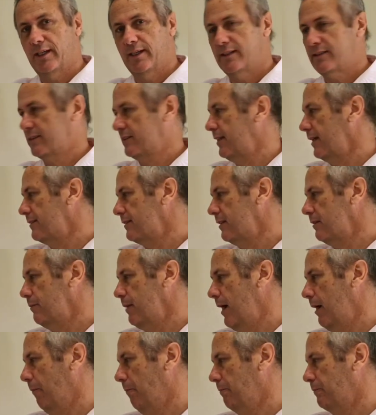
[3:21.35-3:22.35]
set them
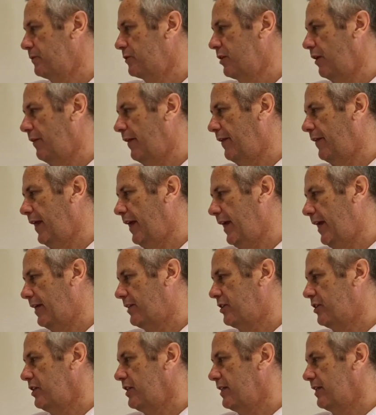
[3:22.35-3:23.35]
up so that they
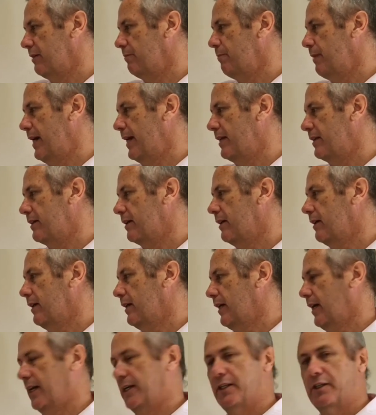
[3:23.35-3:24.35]
actually can make
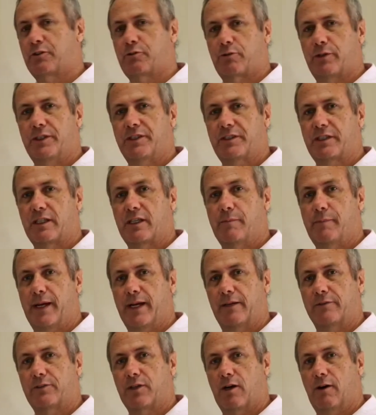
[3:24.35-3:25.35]
an increasing
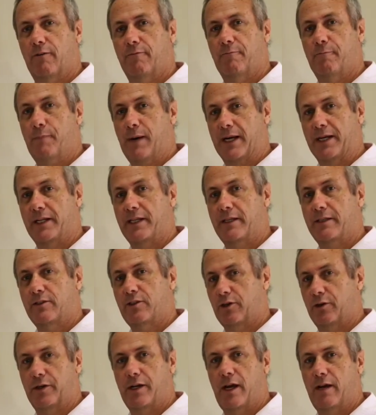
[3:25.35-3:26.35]
amount of money,
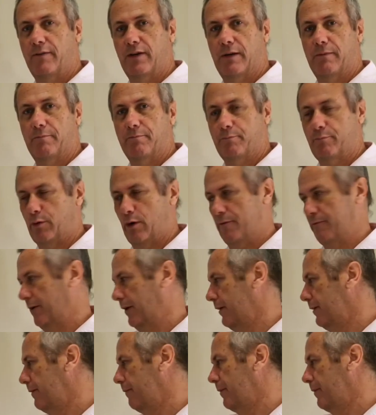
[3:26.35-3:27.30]
turnover, profit,